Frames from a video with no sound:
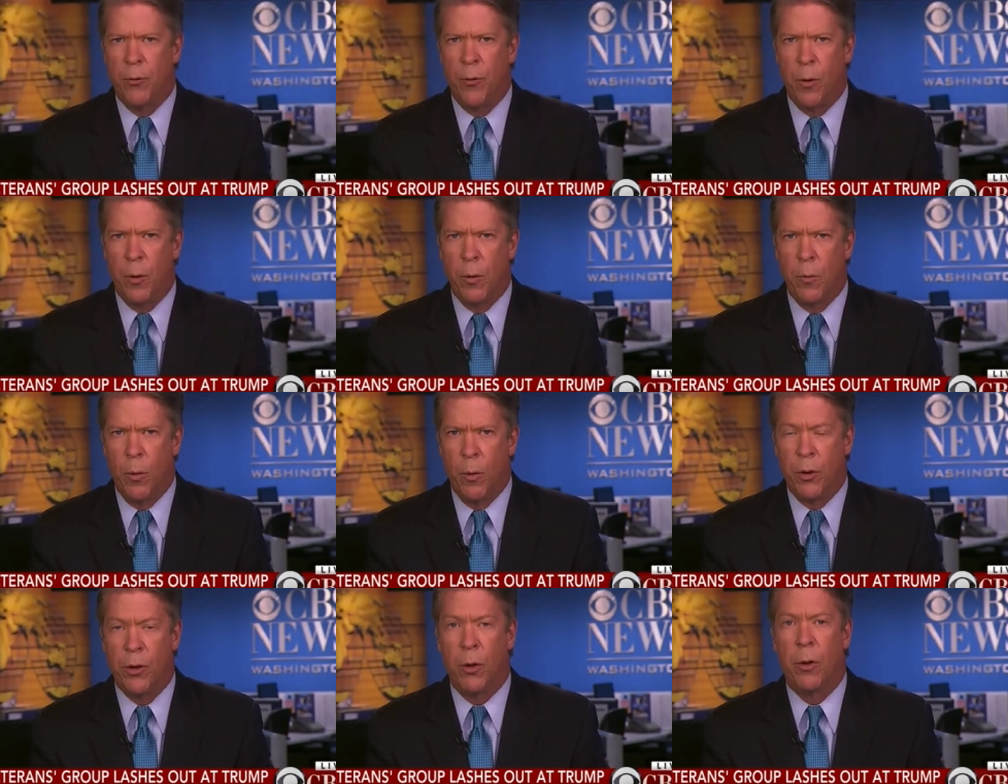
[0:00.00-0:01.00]
of Foreign
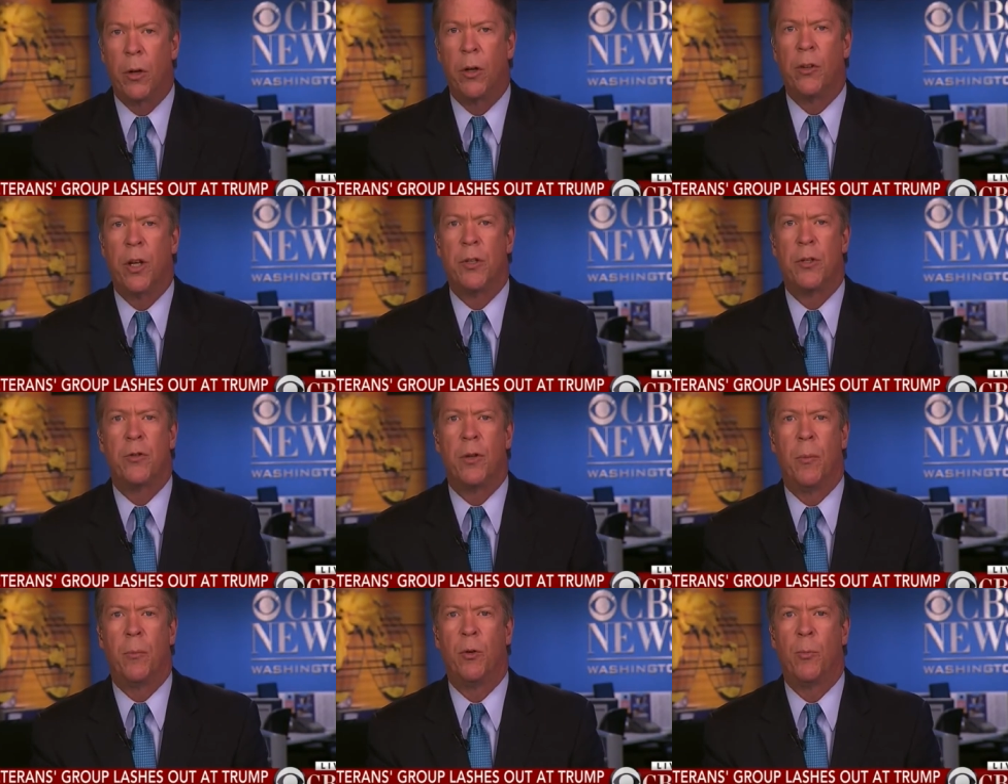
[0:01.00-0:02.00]
Wars, an organization
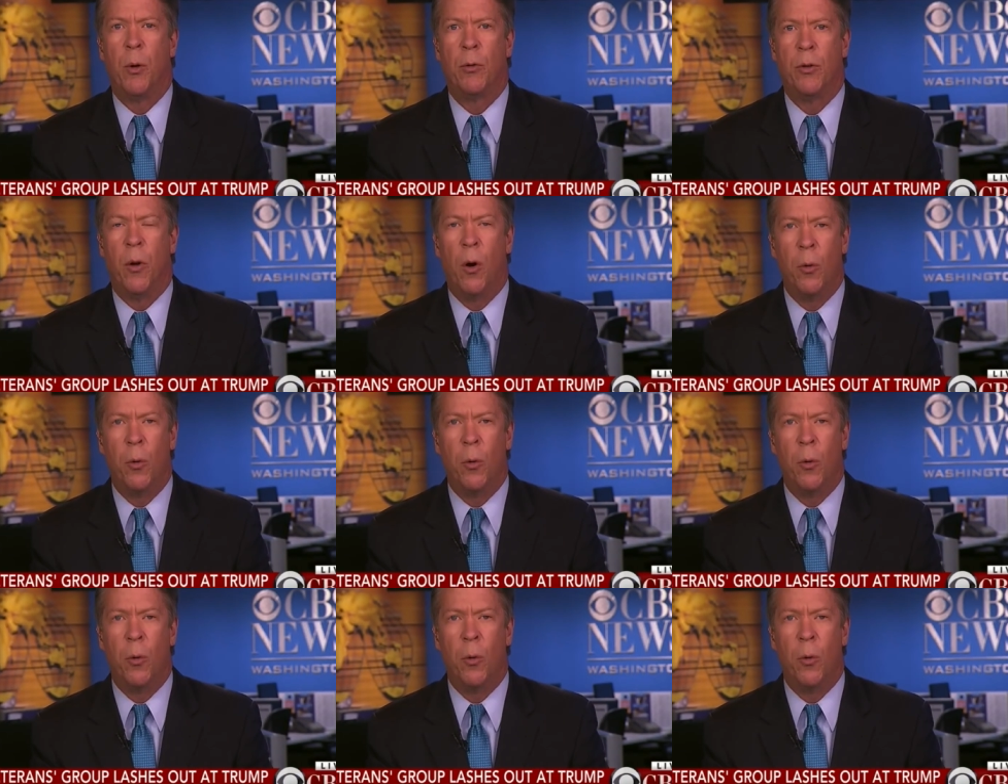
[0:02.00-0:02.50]
Trump spoke to